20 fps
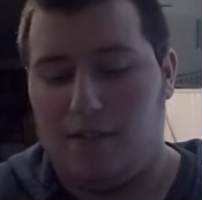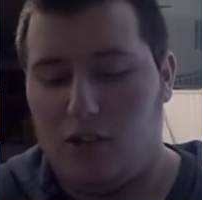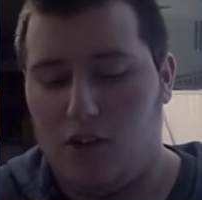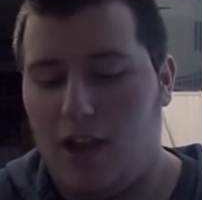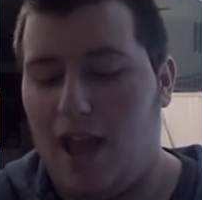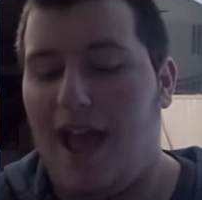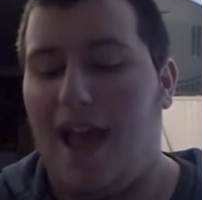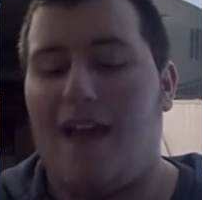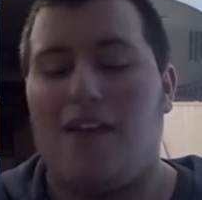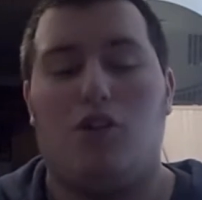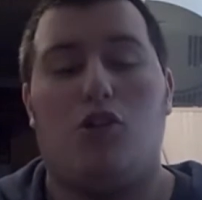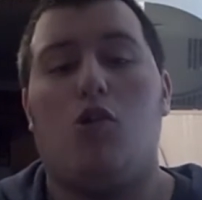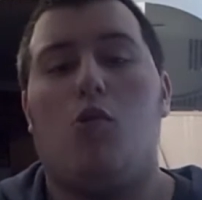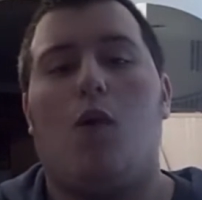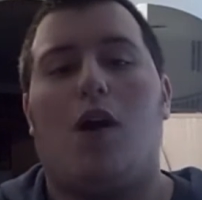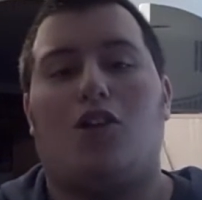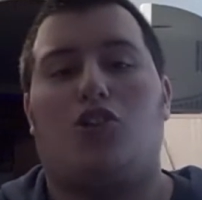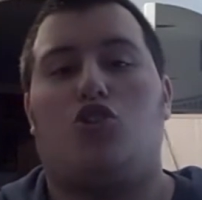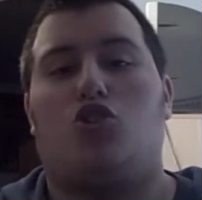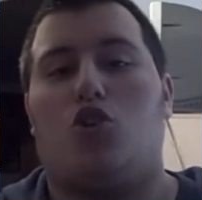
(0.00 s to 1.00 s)
You go
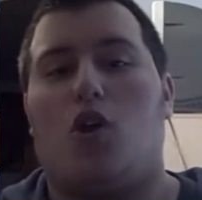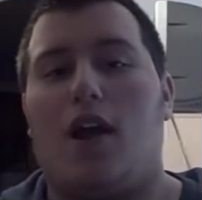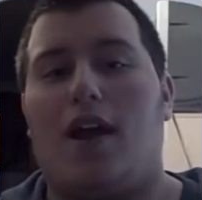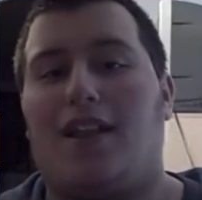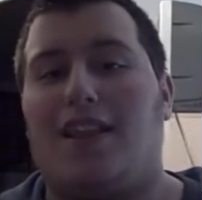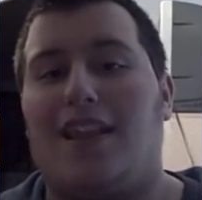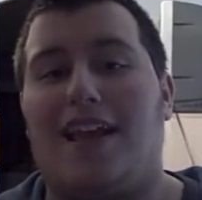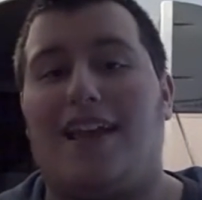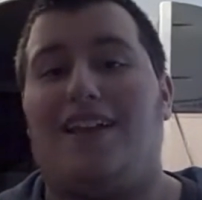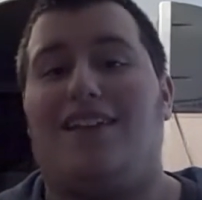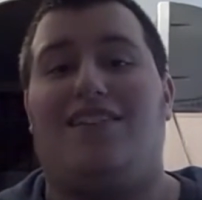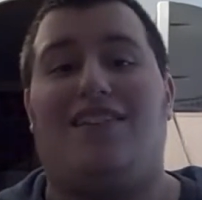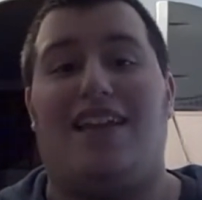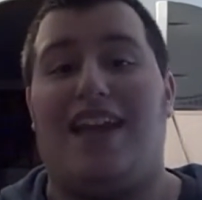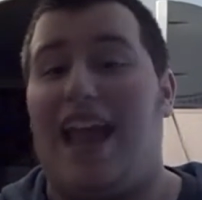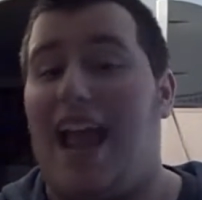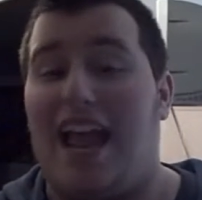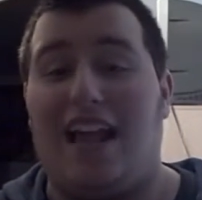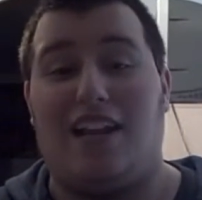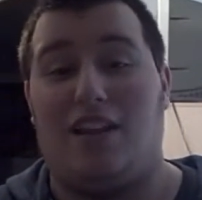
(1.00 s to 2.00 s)
watch Tron
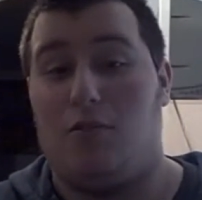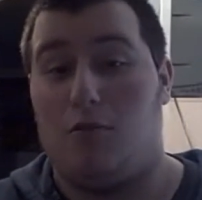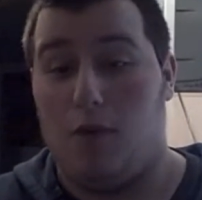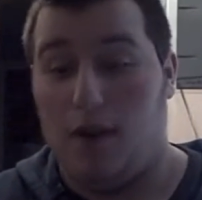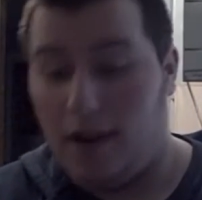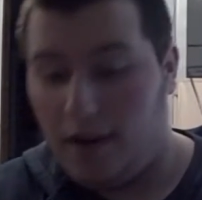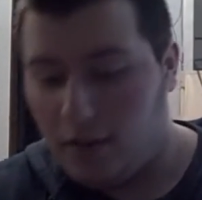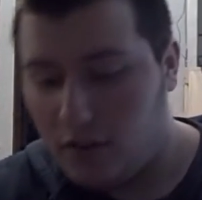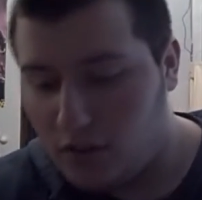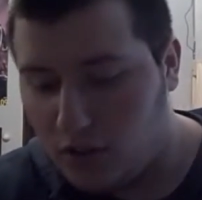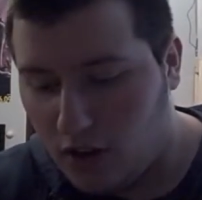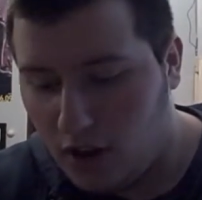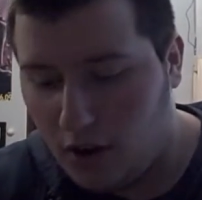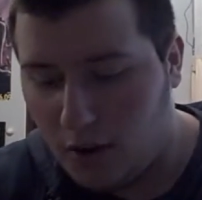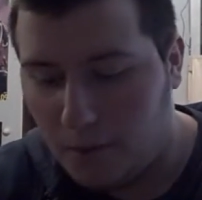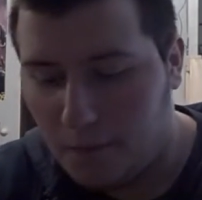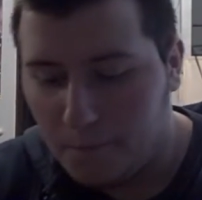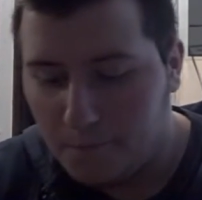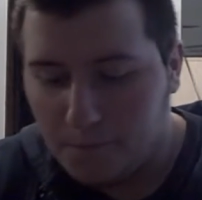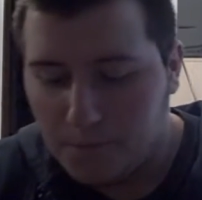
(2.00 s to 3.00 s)
Legacy anywhere.
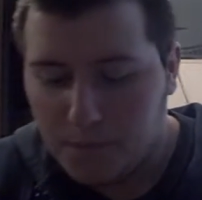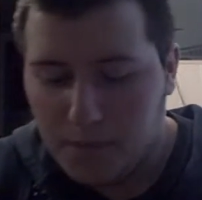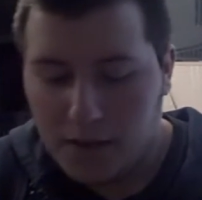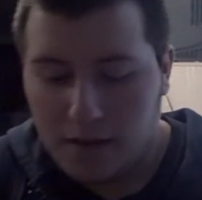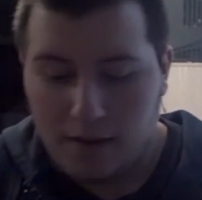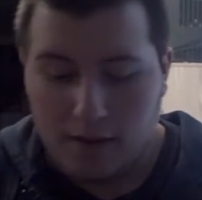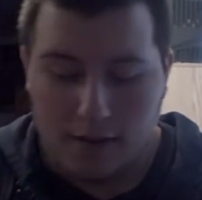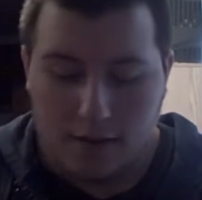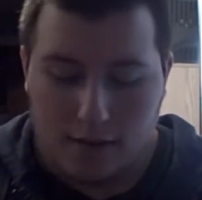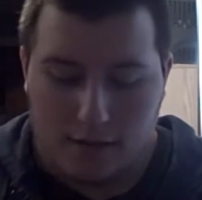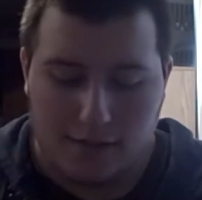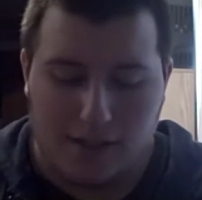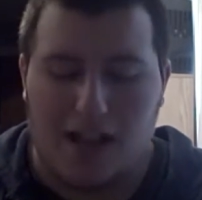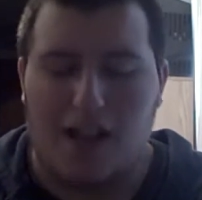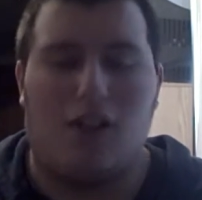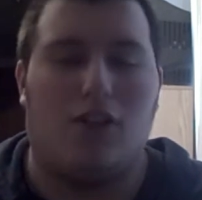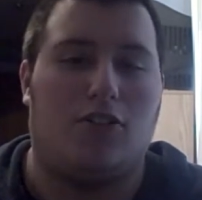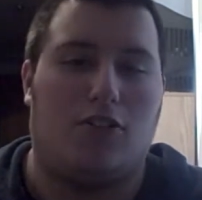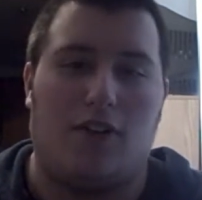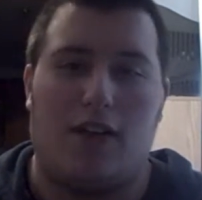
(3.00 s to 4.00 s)
So, not
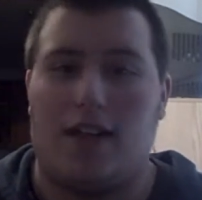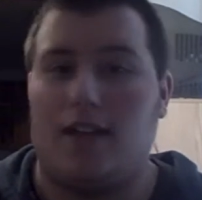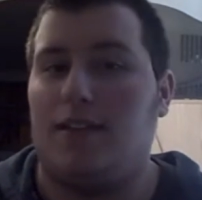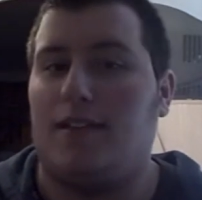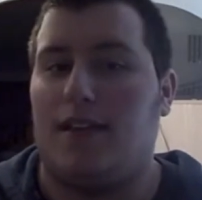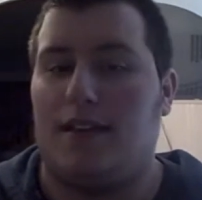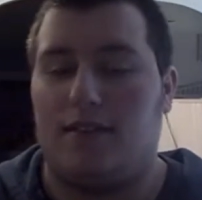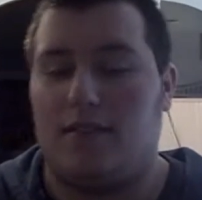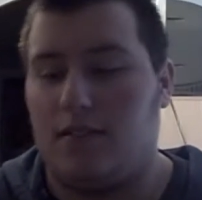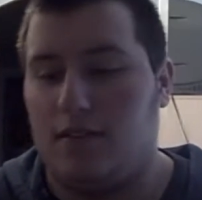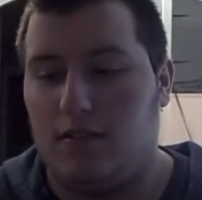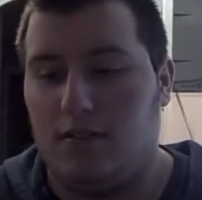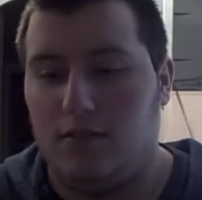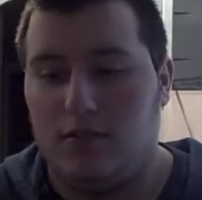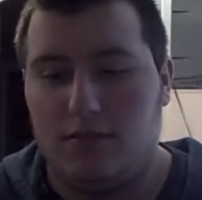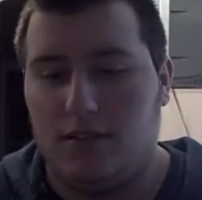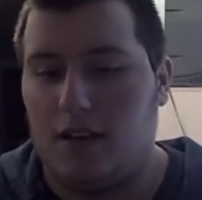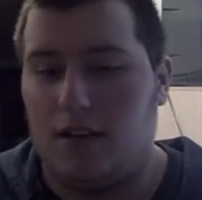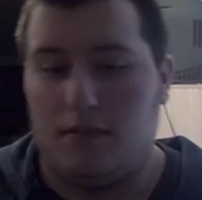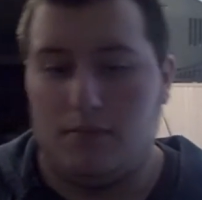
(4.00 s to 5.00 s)
on your right testicle.
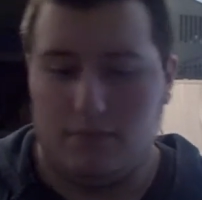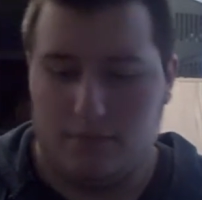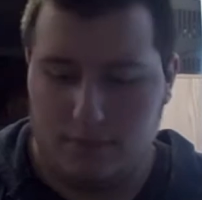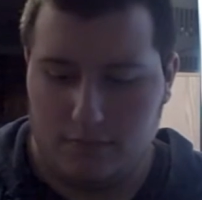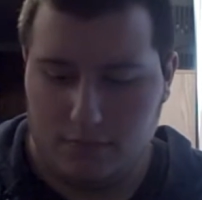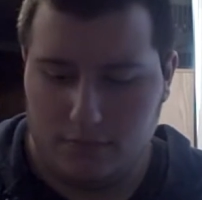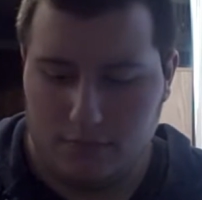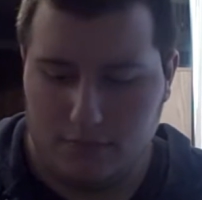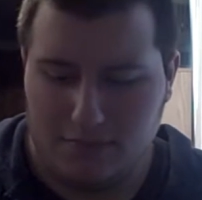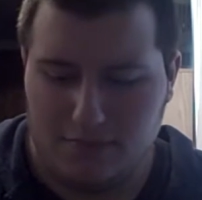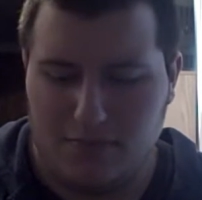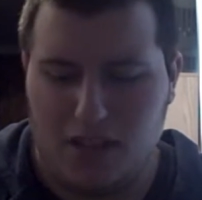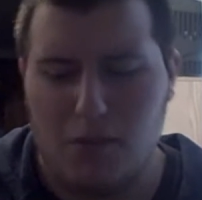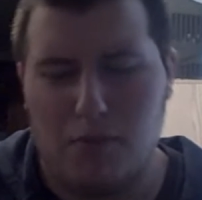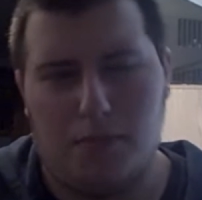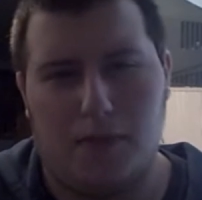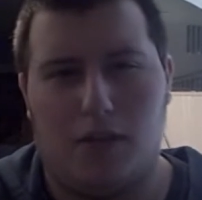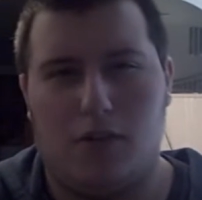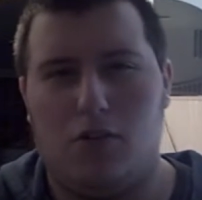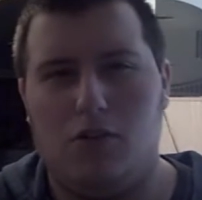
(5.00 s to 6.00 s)
No, that would
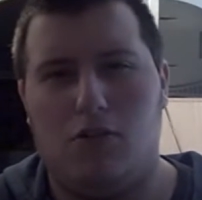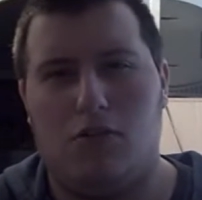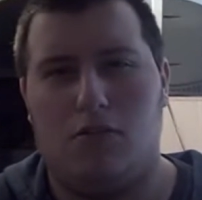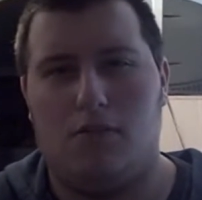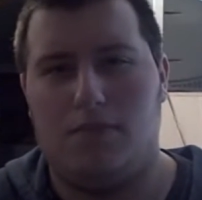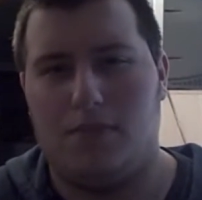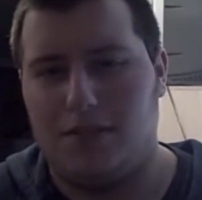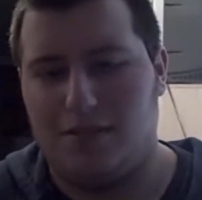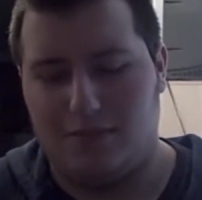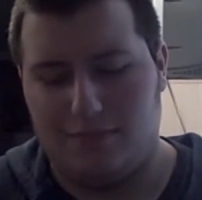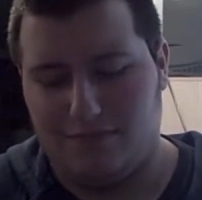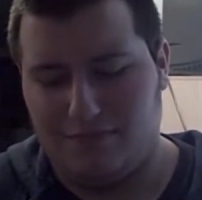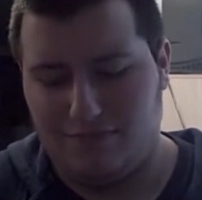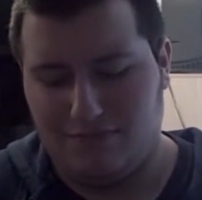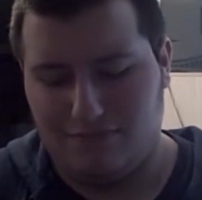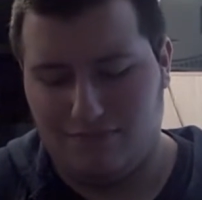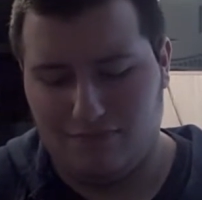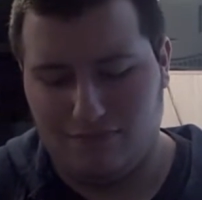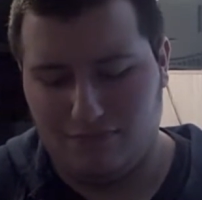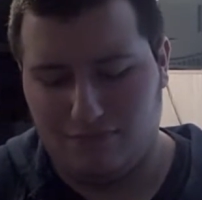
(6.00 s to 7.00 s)
be cool, but
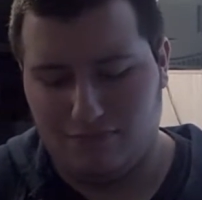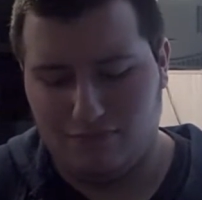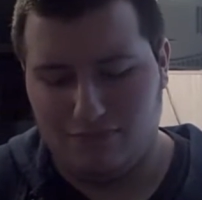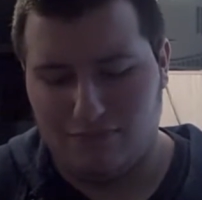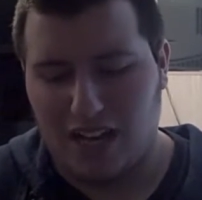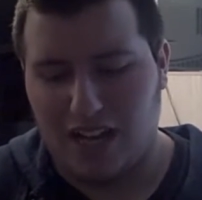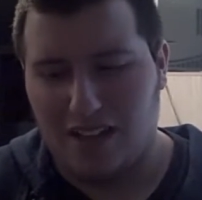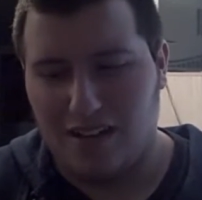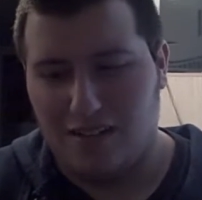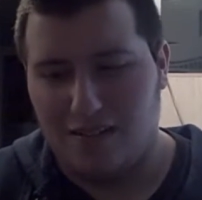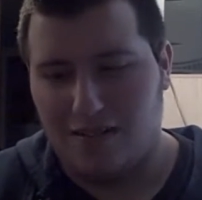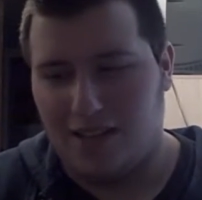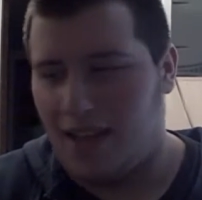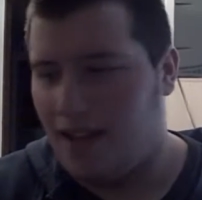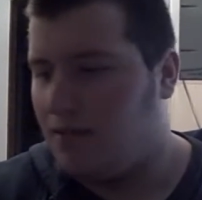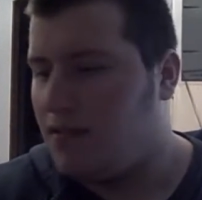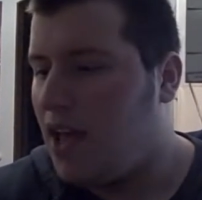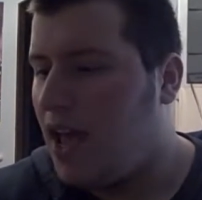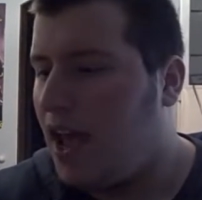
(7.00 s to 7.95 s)
yeah.